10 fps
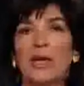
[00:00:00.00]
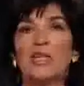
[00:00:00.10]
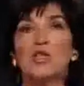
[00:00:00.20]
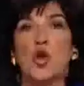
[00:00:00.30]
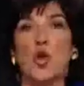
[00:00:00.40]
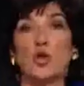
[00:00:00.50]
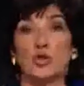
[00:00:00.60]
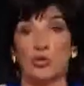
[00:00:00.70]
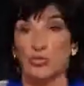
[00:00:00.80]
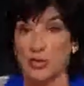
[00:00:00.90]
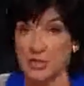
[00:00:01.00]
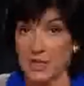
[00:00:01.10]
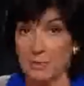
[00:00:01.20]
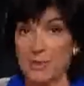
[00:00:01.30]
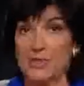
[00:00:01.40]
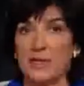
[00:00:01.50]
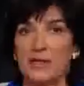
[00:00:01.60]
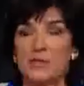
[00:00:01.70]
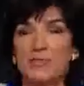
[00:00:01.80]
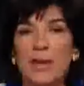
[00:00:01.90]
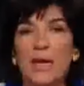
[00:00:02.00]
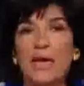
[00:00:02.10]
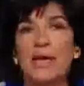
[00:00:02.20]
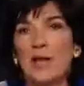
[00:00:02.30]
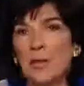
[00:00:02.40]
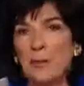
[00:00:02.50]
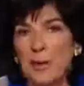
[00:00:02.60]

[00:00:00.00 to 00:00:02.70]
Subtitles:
It's called risky business. Now, the